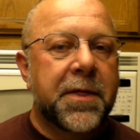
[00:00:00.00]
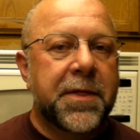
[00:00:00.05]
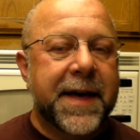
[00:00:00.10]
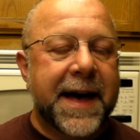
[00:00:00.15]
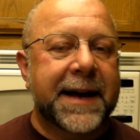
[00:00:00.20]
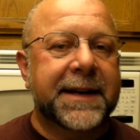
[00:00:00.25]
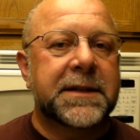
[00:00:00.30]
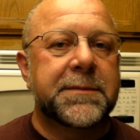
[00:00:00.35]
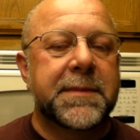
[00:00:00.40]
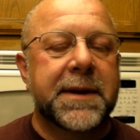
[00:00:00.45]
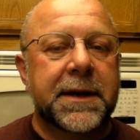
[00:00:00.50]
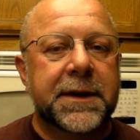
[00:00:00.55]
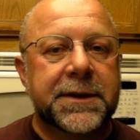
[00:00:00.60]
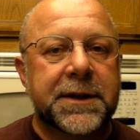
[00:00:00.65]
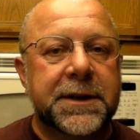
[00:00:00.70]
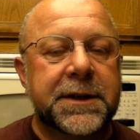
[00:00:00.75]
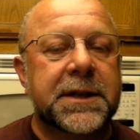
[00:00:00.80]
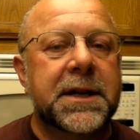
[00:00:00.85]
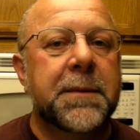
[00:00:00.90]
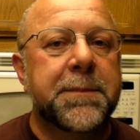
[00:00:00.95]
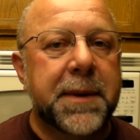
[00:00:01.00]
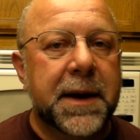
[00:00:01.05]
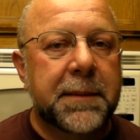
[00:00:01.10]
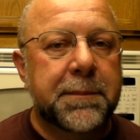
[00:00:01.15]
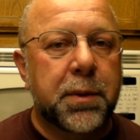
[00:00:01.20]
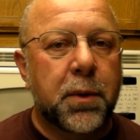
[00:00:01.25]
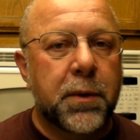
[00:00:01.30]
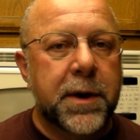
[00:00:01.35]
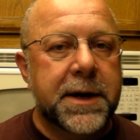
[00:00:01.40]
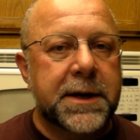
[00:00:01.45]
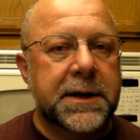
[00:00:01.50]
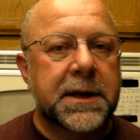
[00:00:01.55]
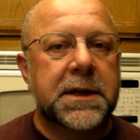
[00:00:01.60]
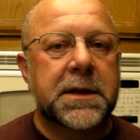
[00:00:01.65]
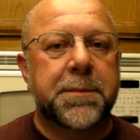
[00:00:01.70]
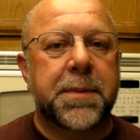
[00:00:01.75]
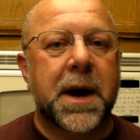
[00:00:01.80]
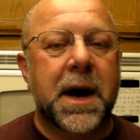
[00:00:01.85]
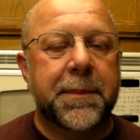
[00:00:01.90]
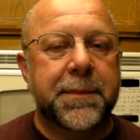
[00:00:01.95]
that to me is a tipping point in
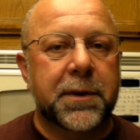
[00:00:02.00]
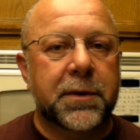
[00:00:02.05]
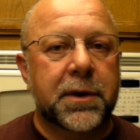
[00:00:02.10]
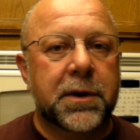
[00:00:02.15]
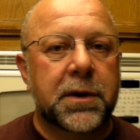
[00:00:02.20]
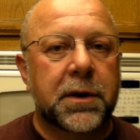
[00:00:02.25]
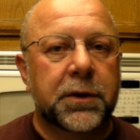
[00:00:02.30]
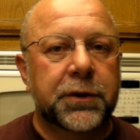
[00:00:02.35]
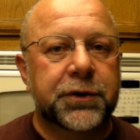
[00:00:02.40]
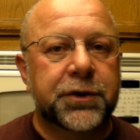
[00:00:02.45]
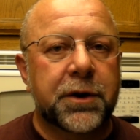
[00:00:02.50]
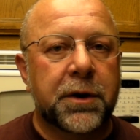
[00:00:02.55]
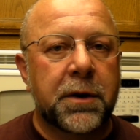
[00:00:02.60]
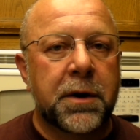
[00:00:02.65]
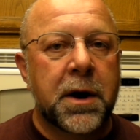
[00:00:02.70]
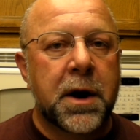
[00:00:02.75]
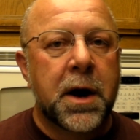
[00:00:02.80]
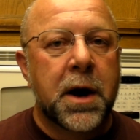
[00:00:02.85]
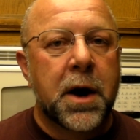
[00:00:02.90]
the popular culture